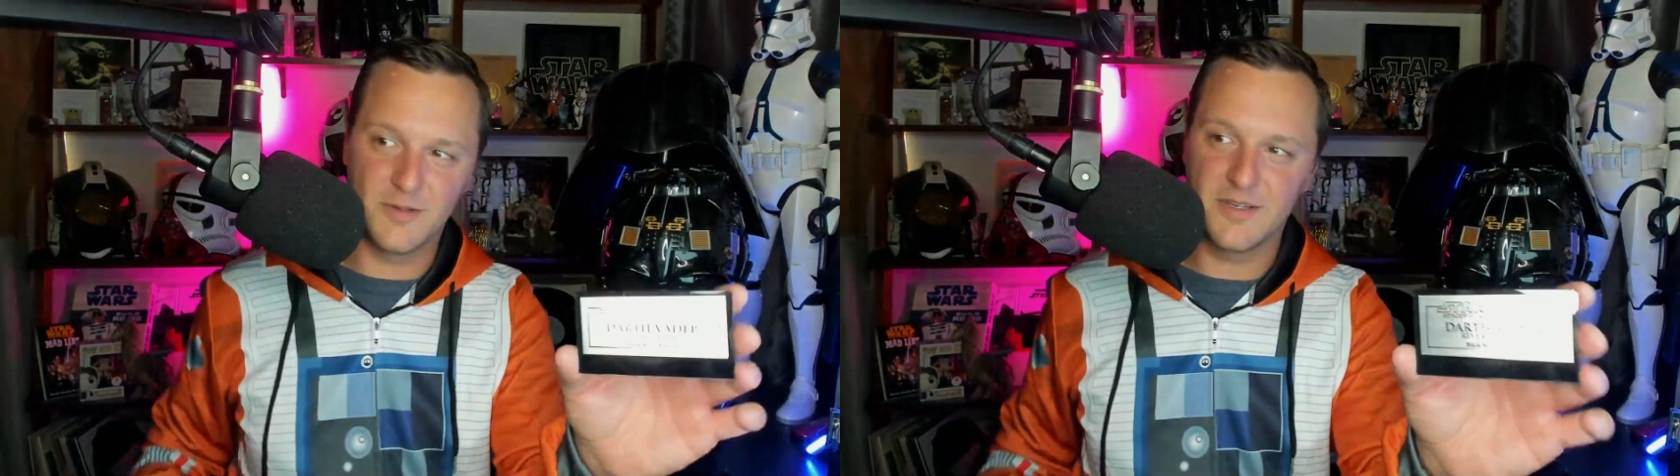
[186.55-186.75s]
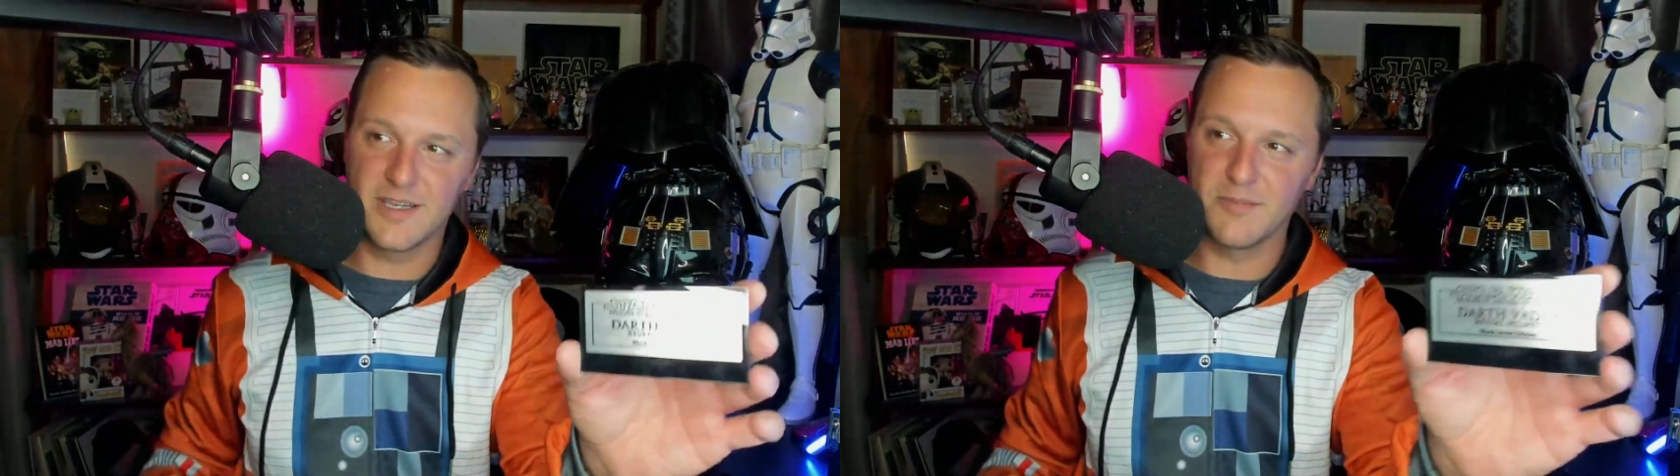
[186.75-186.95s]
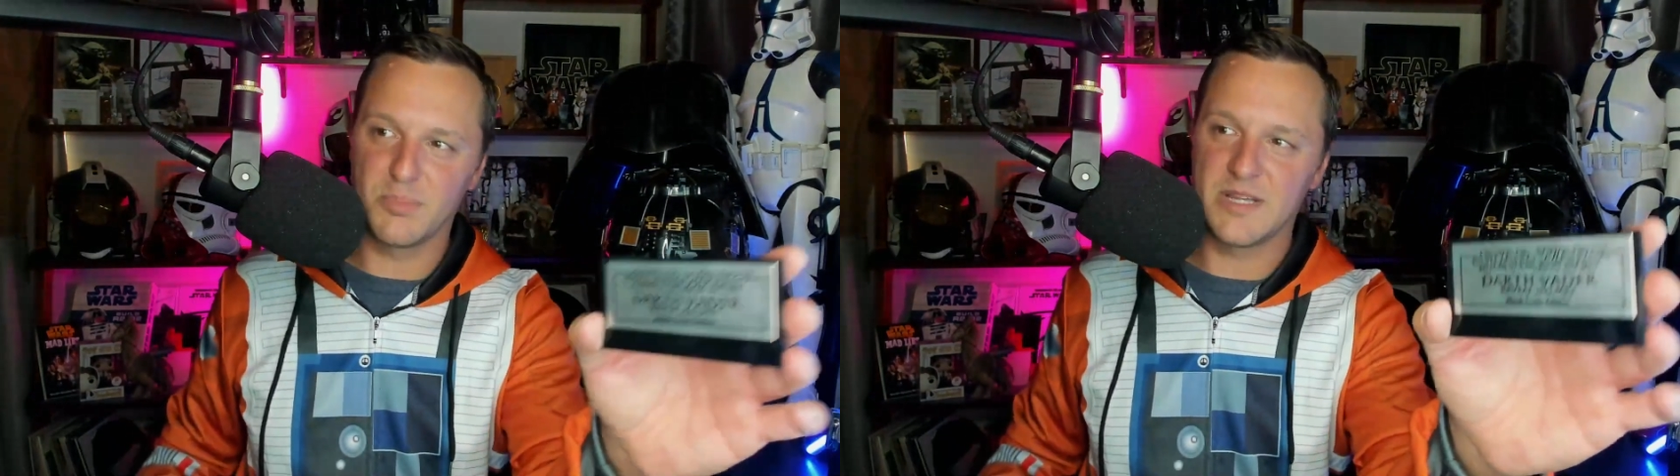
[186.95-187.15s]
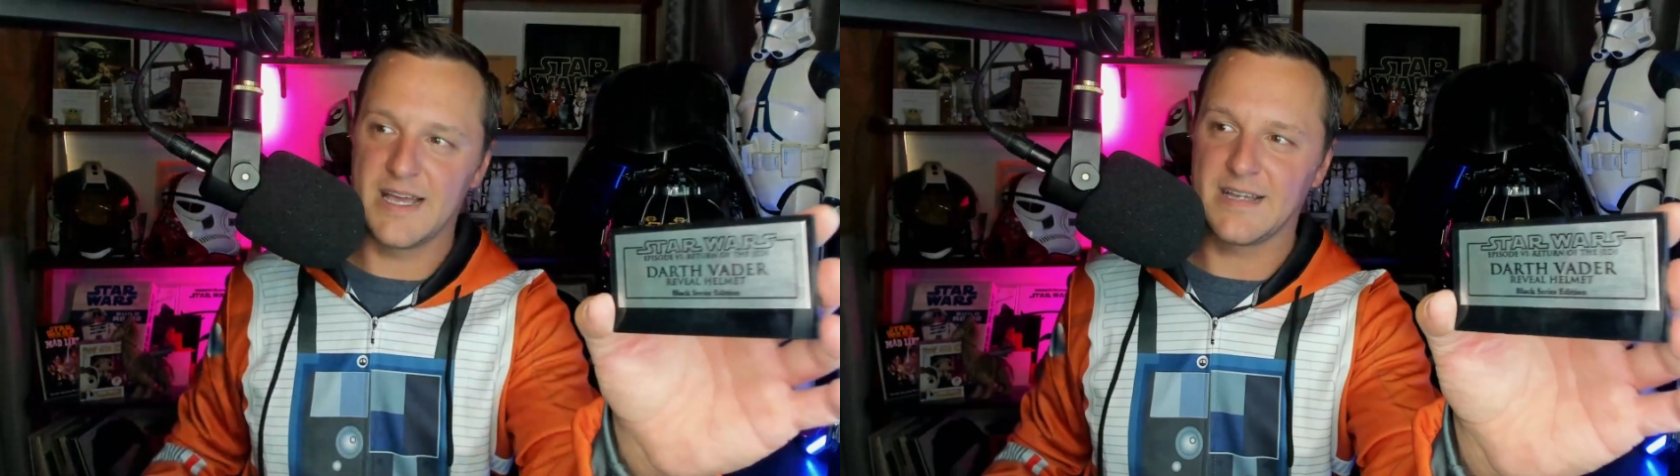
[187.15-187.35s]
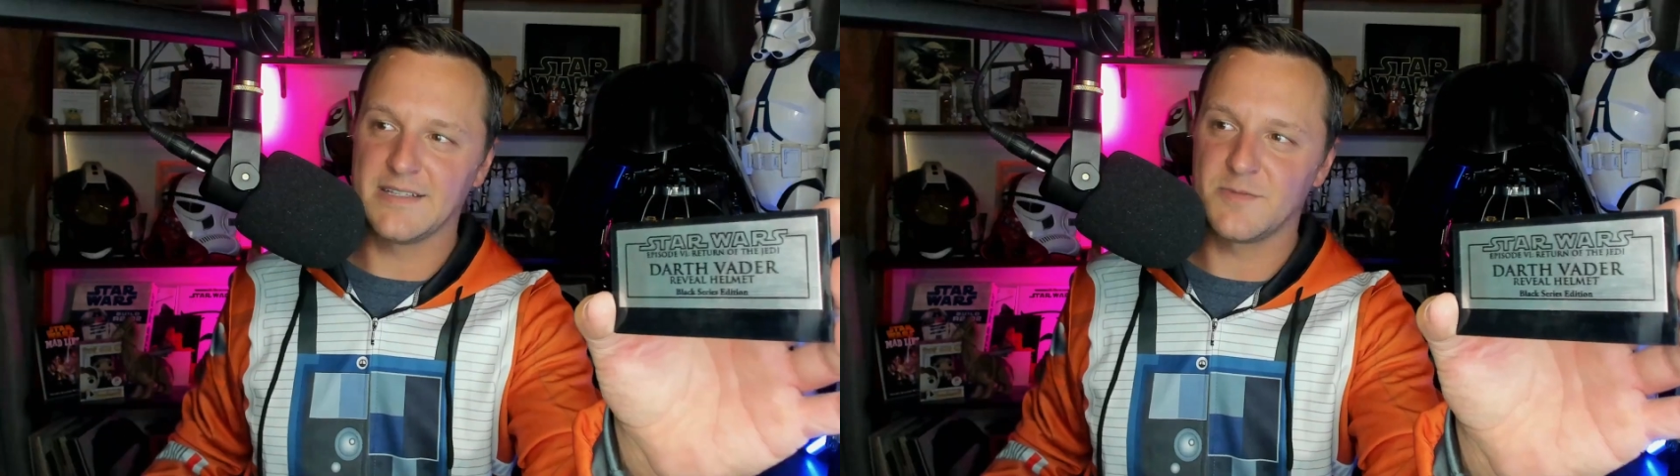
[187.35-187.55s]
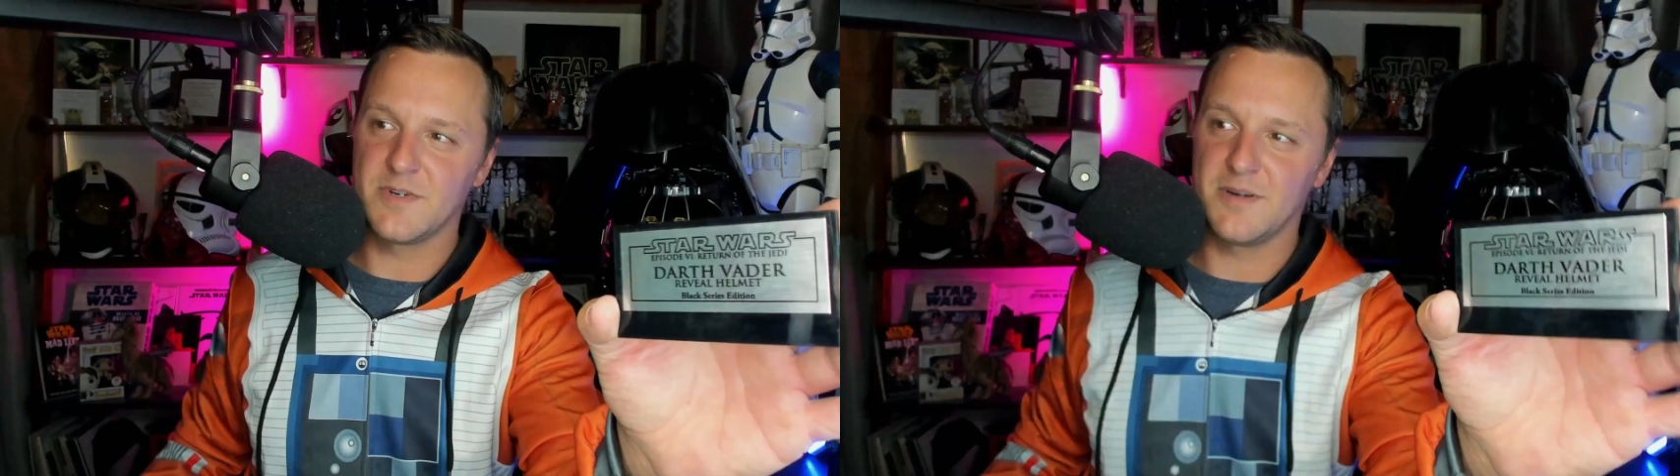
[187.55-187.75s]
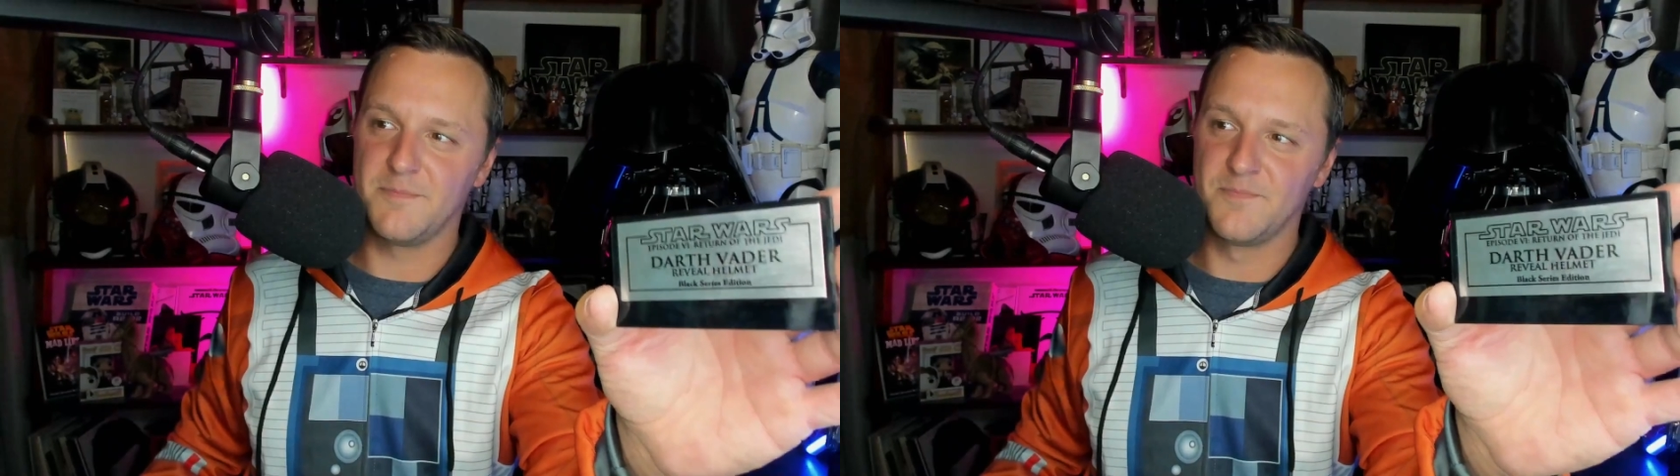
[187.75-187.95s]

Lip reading: looking plaque as well.